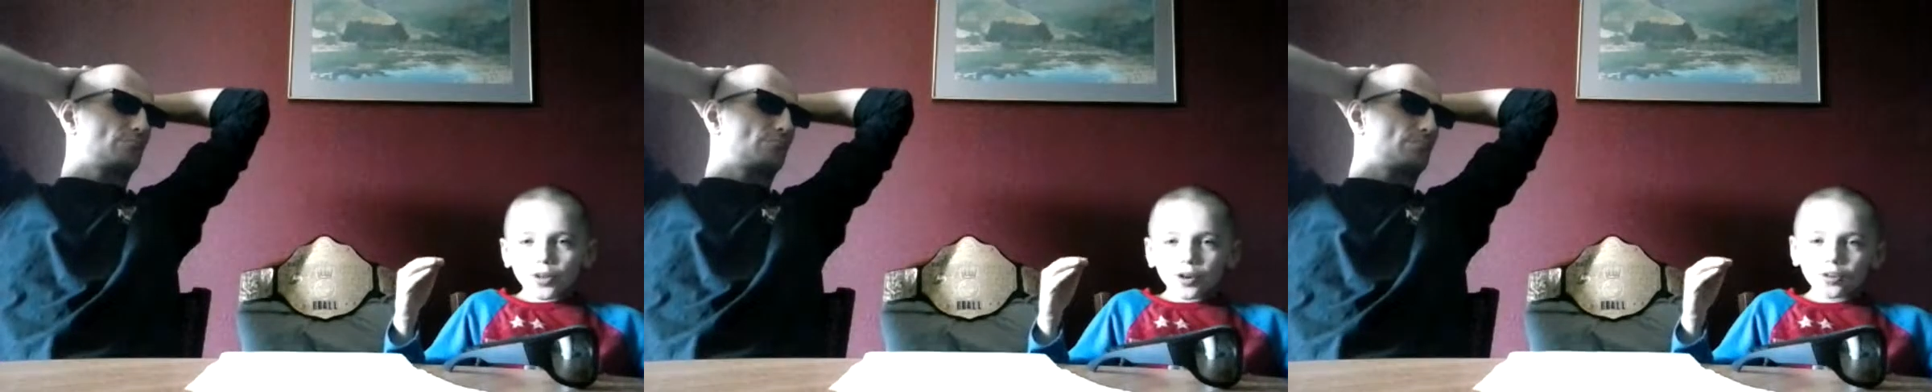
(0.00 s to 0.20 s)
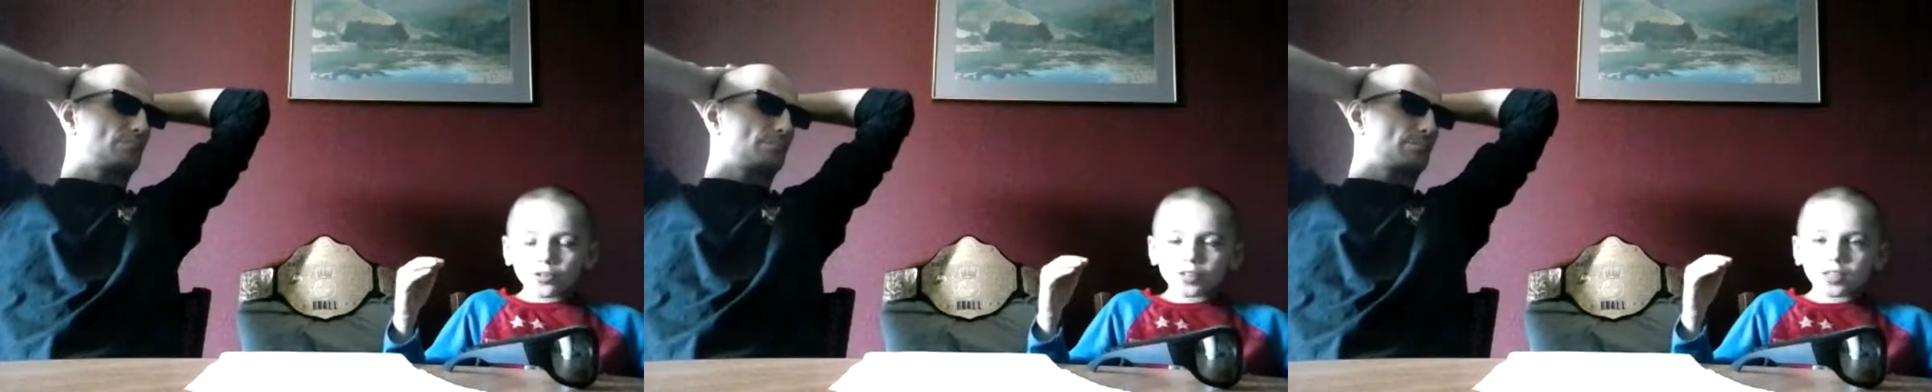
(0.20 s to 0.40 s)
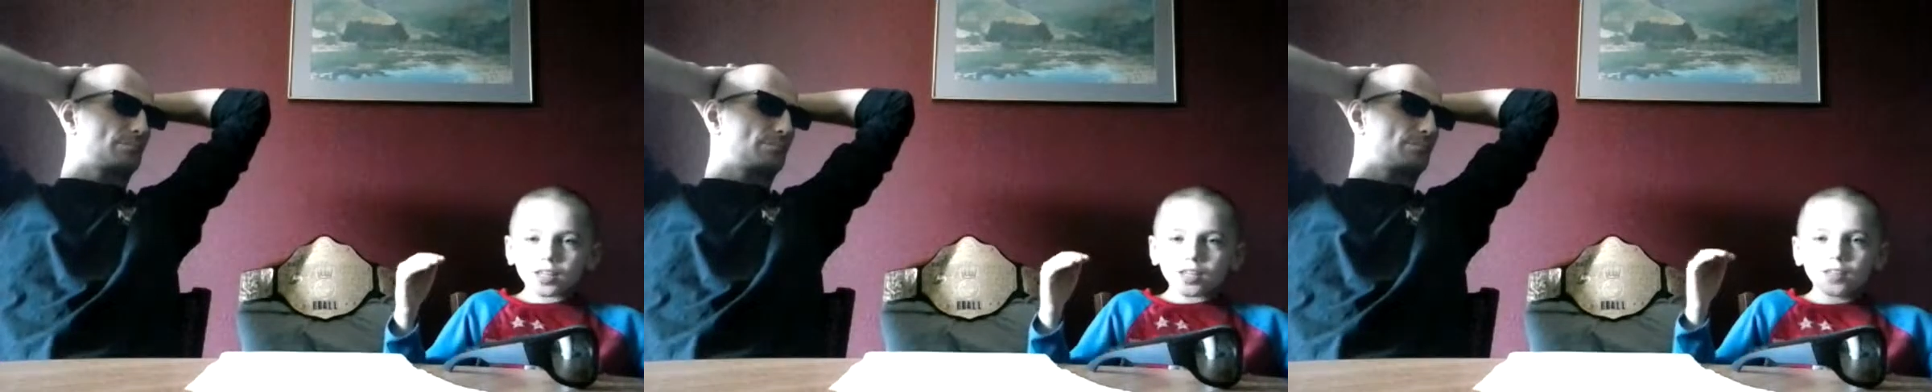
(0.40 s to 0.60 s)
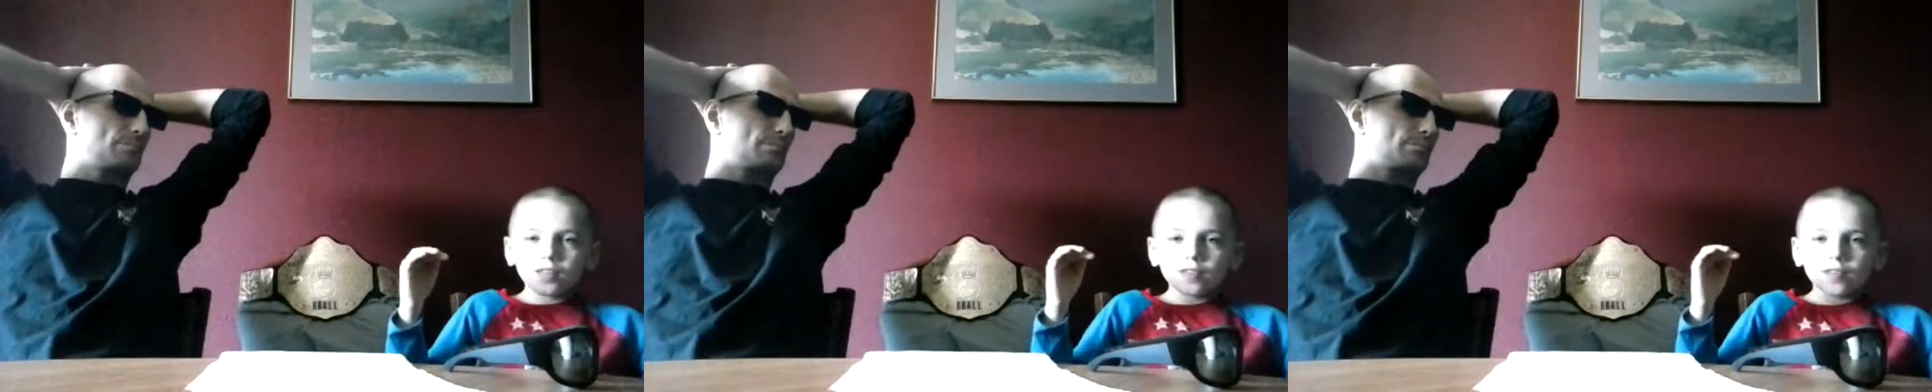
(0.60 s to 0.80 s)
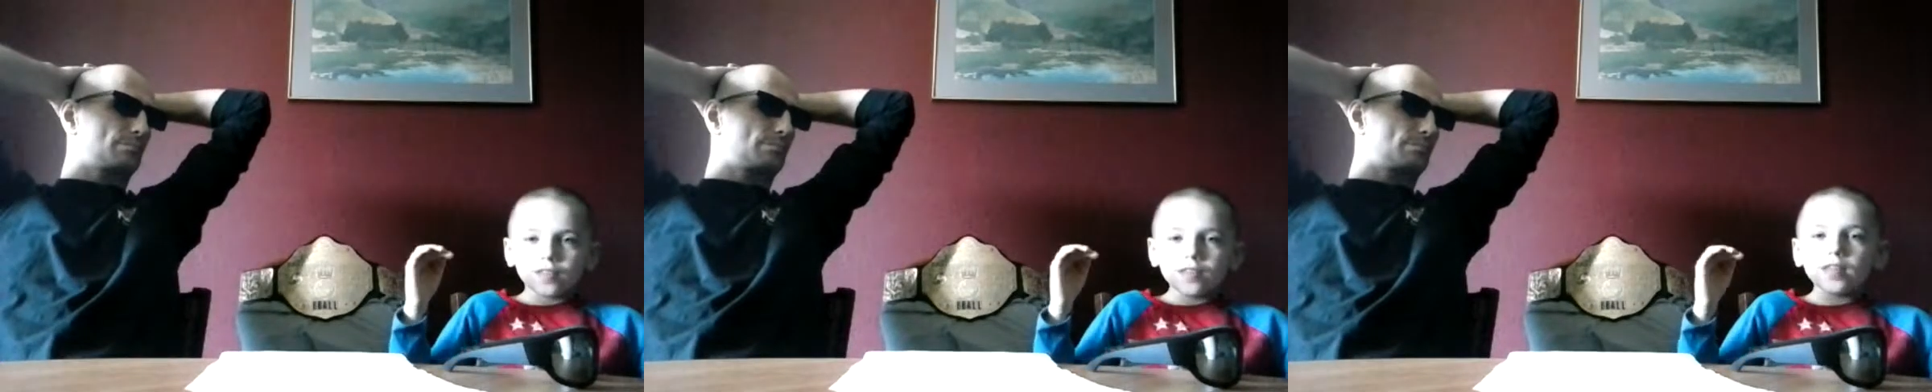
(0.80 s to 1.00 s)
literally
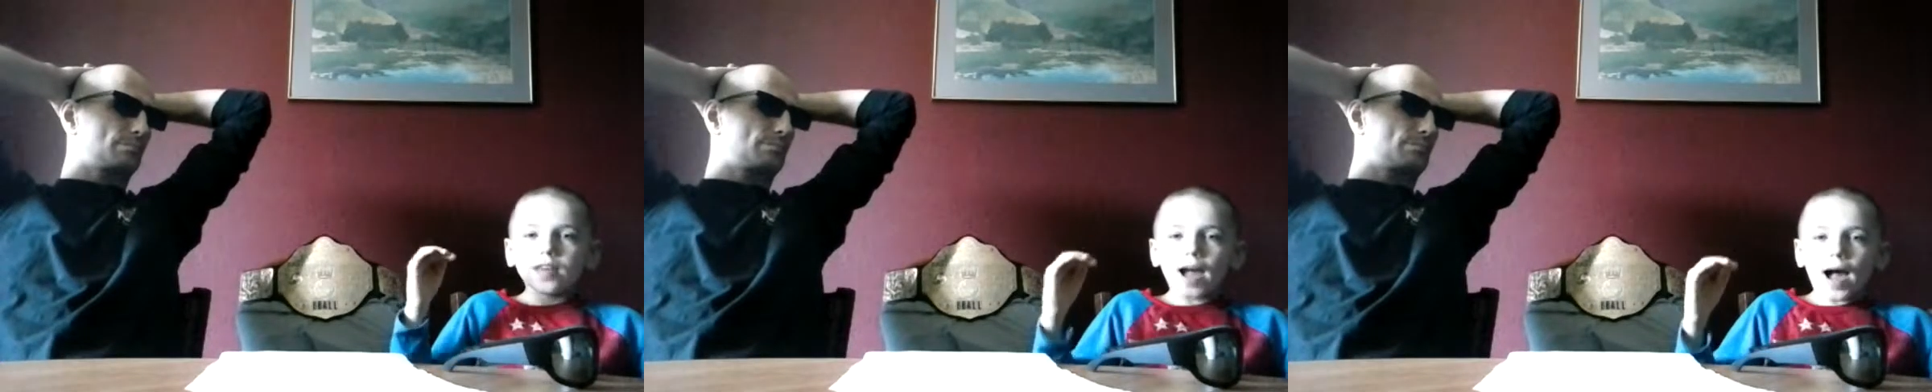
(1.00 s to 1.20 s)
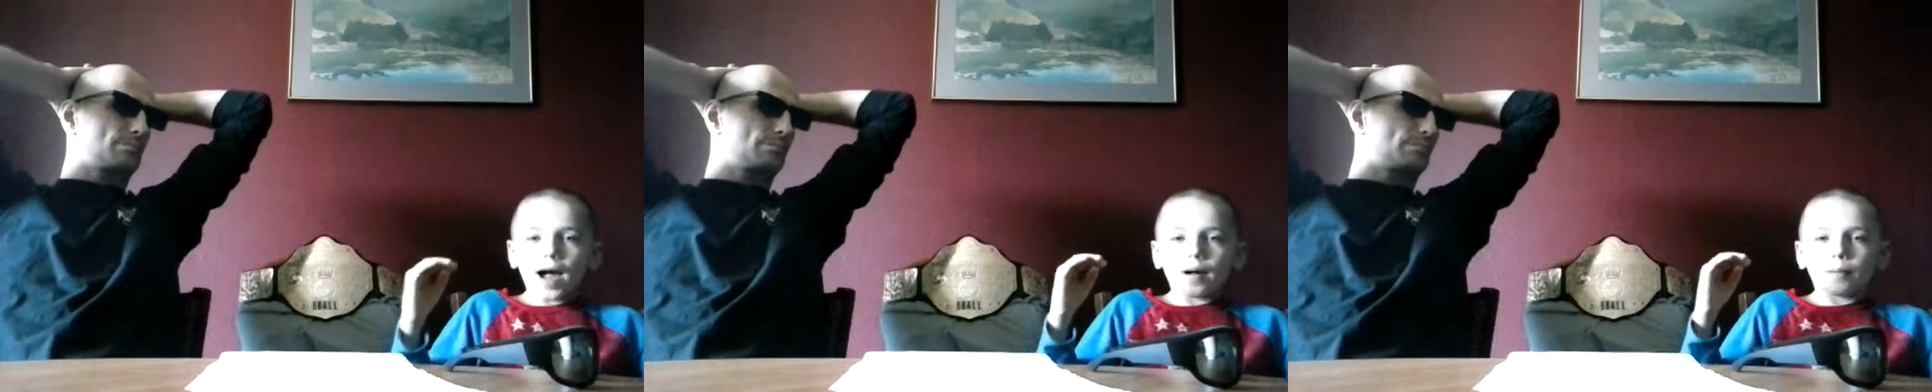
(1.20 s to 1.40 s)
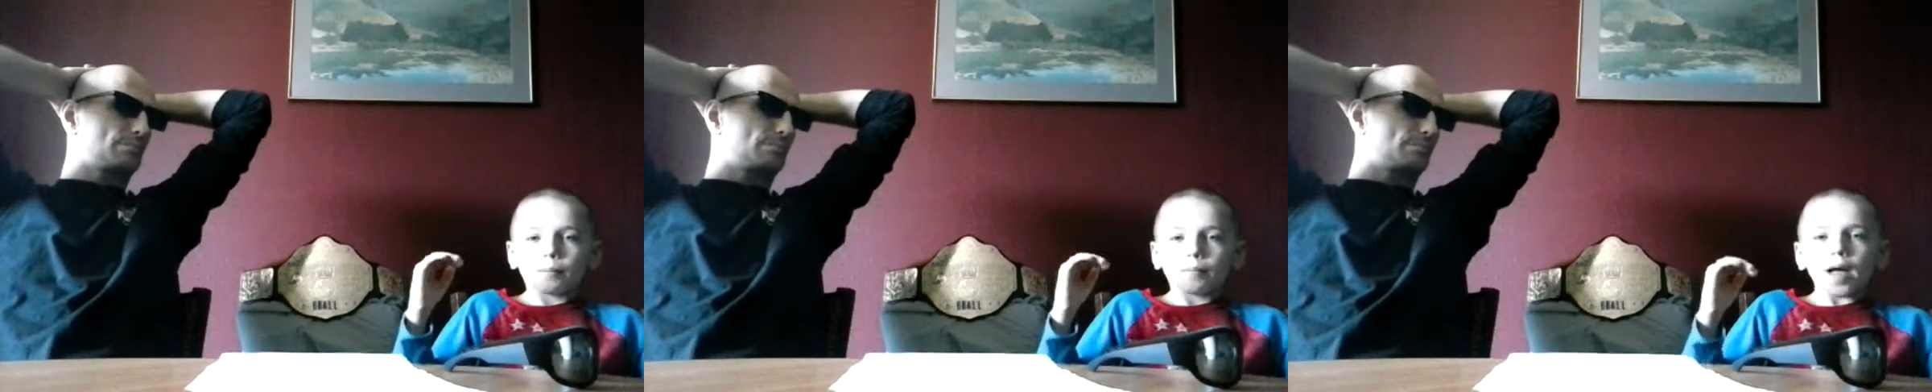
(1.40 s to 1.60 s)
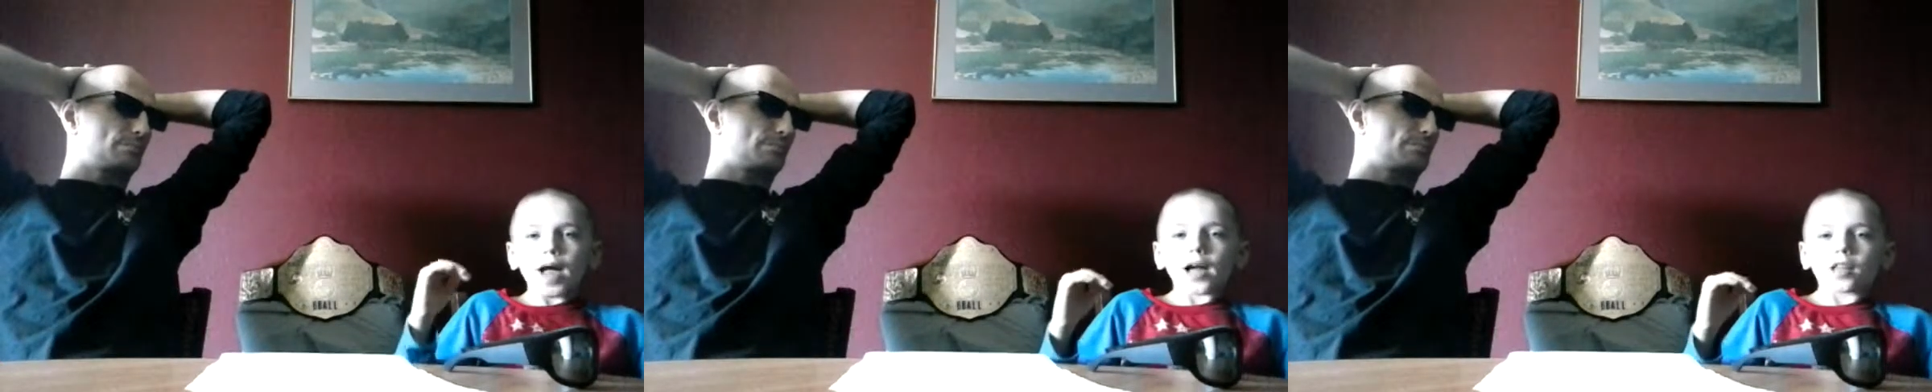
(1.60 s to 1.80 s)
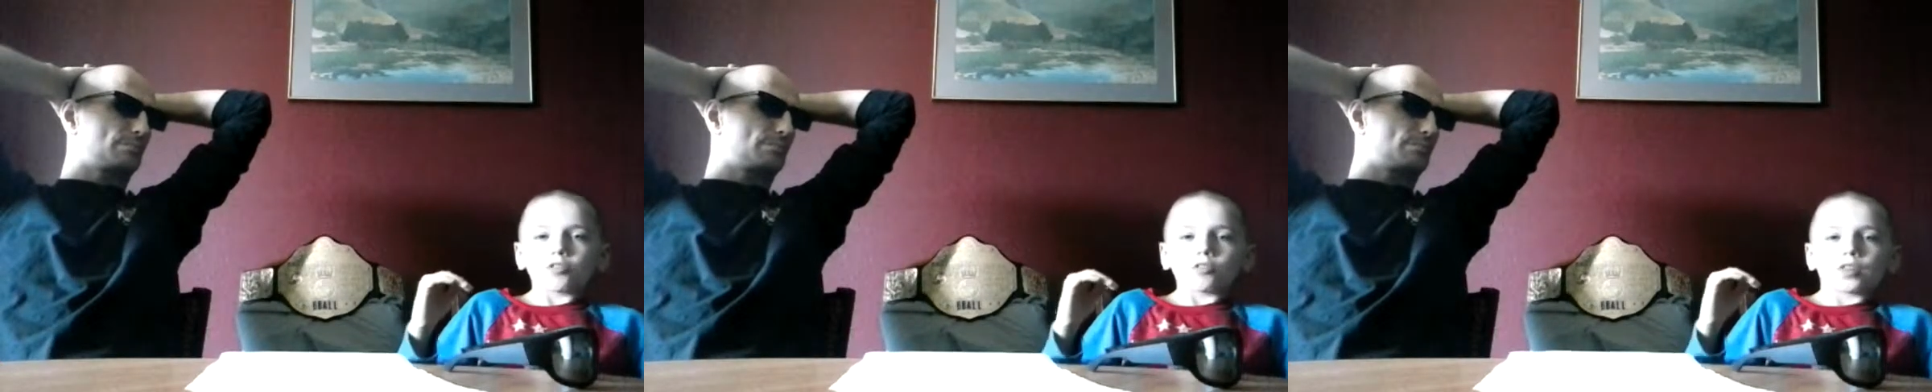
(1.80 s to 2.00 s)
got a
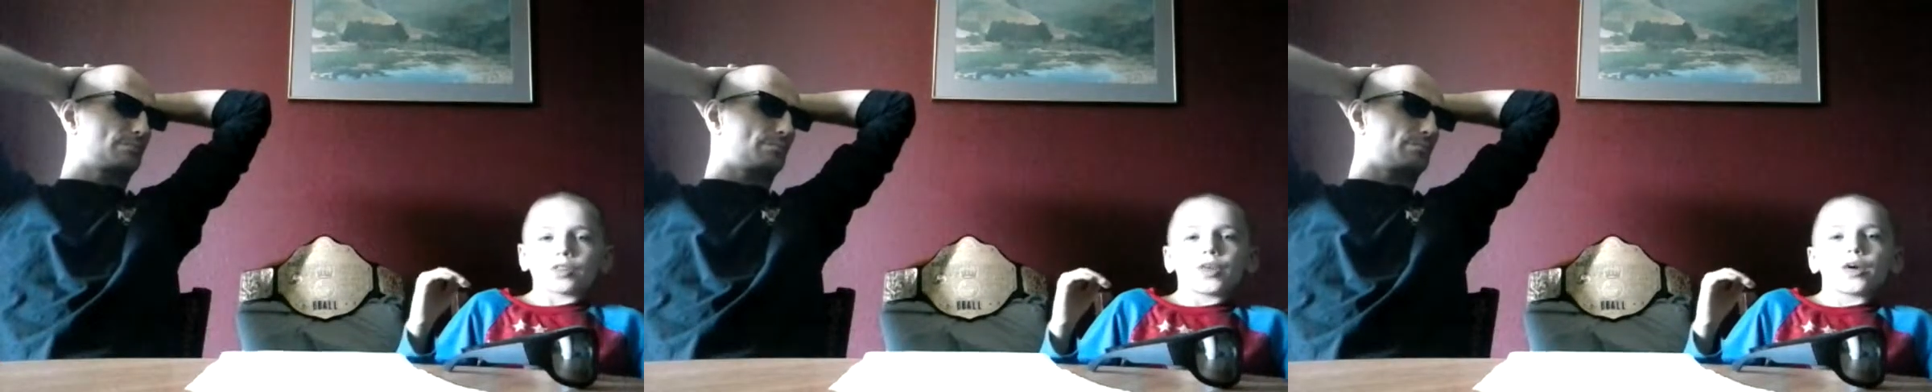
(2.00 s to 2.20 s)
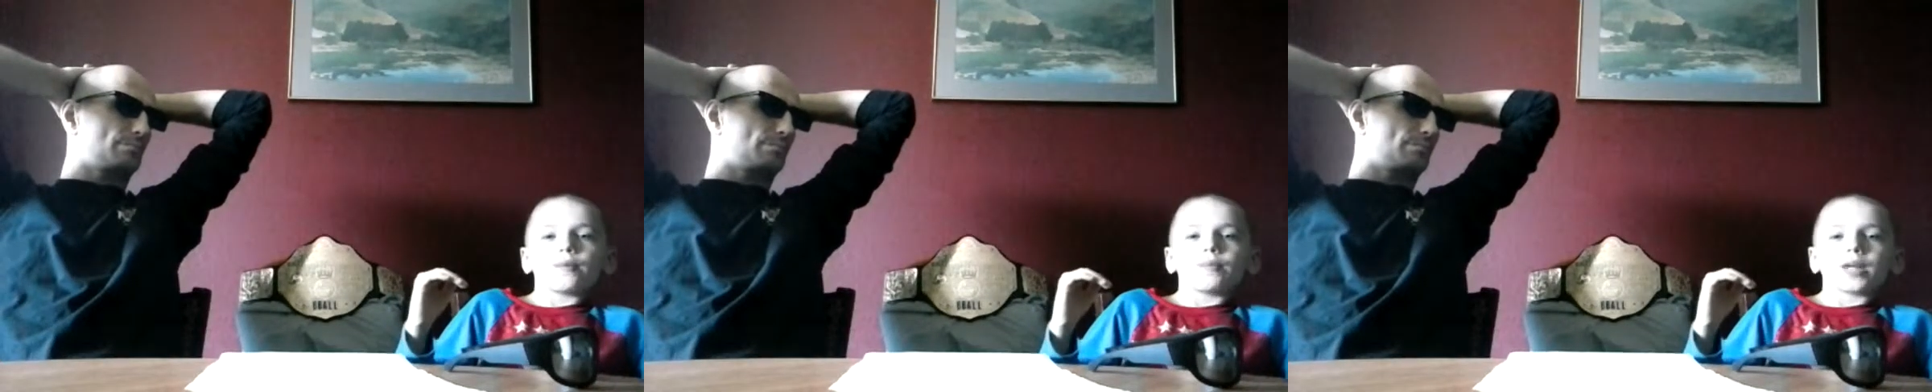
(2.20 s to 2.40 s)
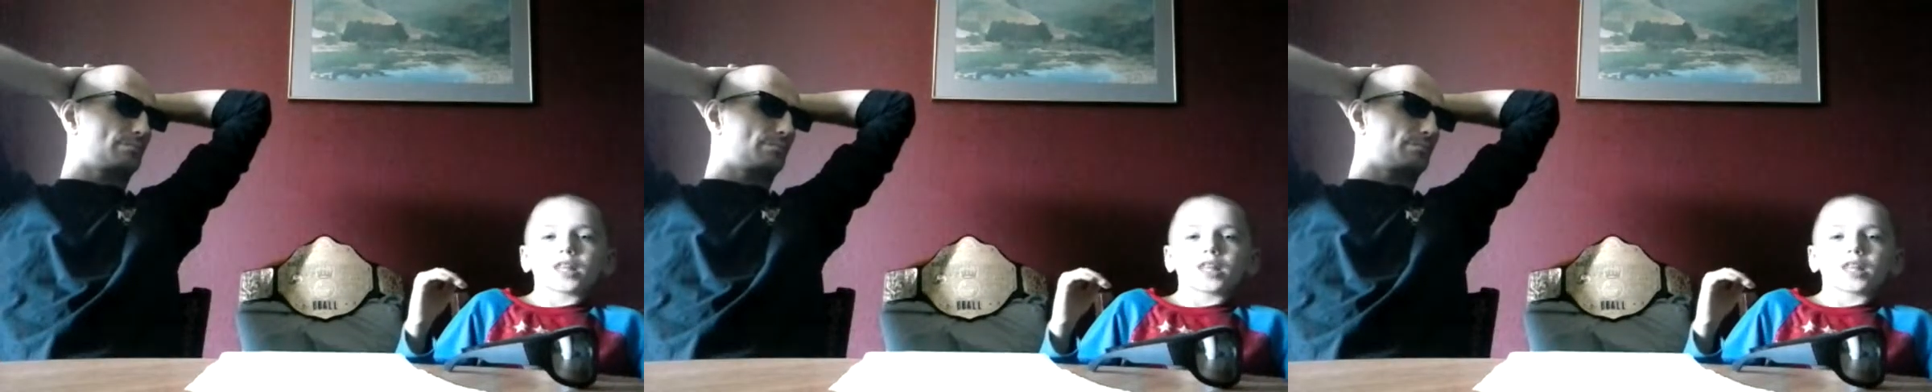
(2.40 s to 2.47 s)
match with him